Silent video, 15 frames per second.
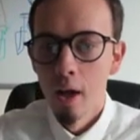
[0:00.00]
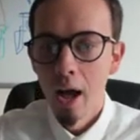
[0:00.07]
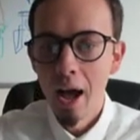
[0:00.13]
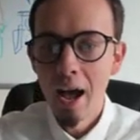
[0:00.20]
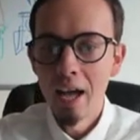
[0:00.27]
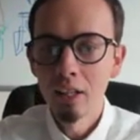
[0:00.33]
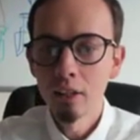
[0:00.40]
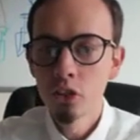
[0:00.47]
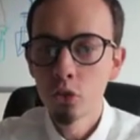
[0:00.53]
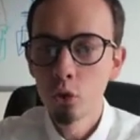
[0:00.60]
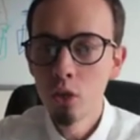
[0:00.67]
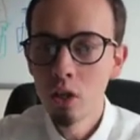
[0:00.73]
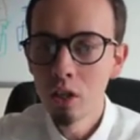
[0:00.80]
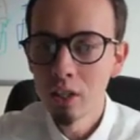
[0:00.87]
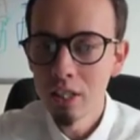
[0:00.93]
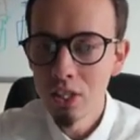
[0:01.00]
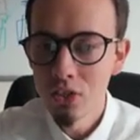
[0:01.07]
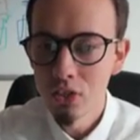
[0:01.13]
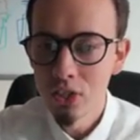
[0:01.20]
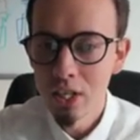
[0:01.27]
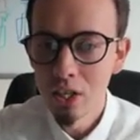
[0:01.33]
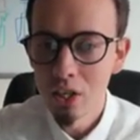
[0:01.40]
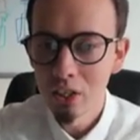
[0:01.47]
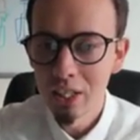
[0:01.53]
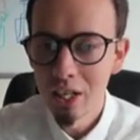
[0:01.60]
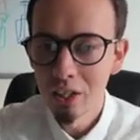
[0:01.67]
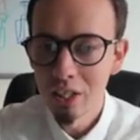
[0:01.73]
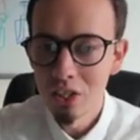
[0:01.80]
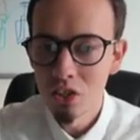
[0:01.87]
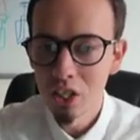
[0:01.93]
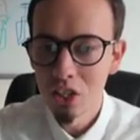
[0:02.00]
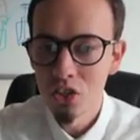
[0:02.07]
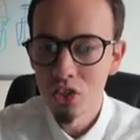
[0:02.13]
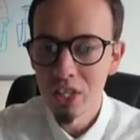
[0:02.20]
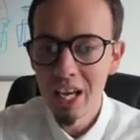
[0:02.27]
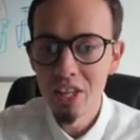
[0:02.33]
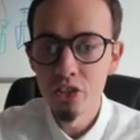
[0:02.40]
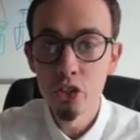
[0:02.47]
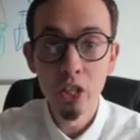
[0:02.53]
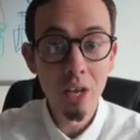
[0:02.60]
and 30, 36 cents.